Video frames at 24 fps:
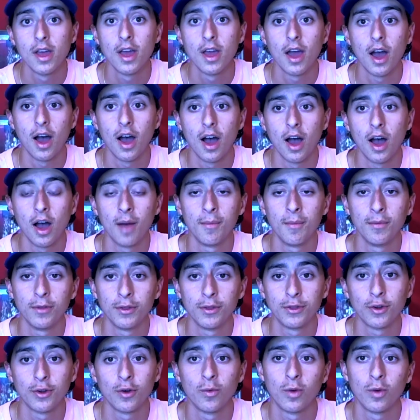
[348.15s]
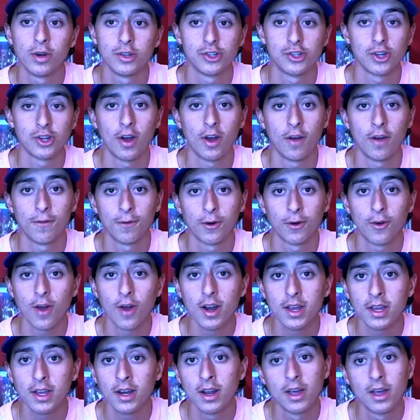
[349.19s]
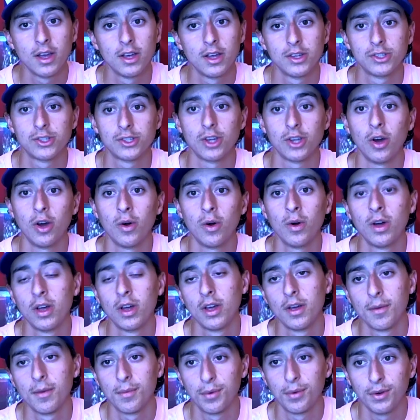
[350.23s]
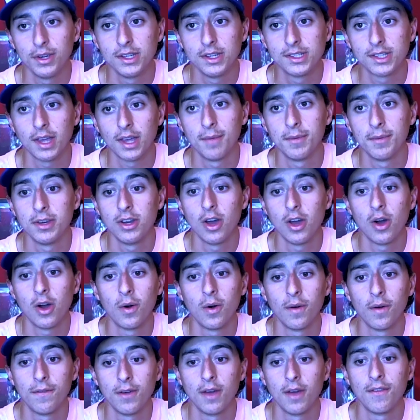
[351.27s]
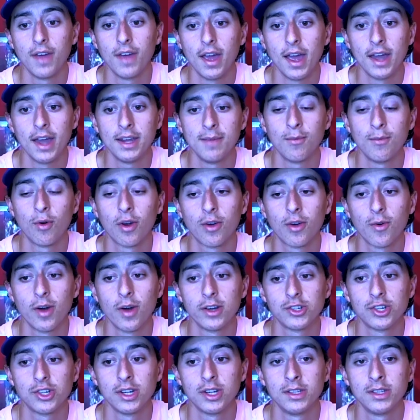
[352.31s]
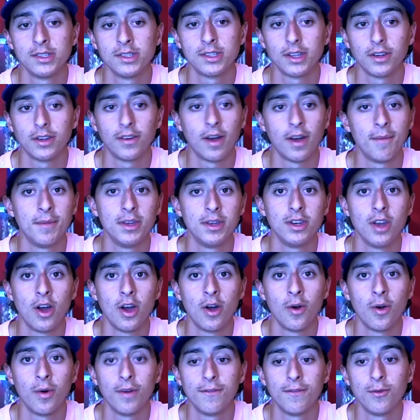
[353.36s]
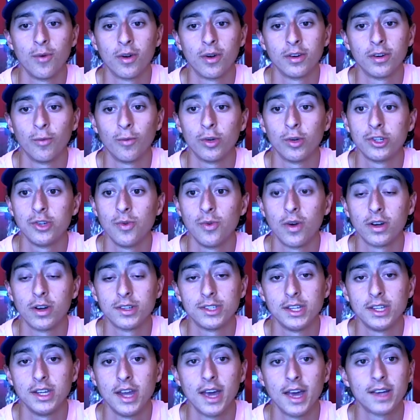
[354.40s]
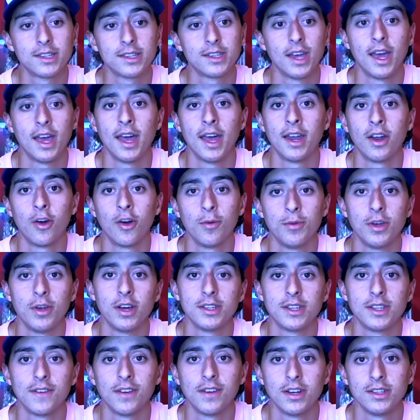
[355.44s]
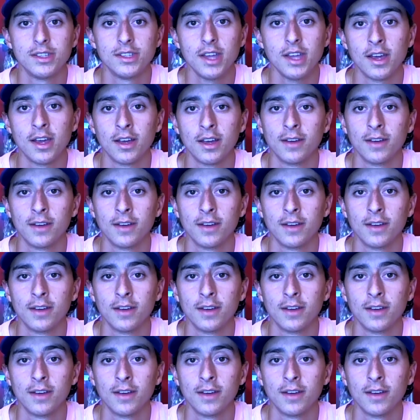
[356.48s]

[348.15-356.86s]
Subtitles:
The third one is shut off for credit. So please let me know if you have any more questions. Let me know if you want what you want to see next, and I hope you guys have a nice day.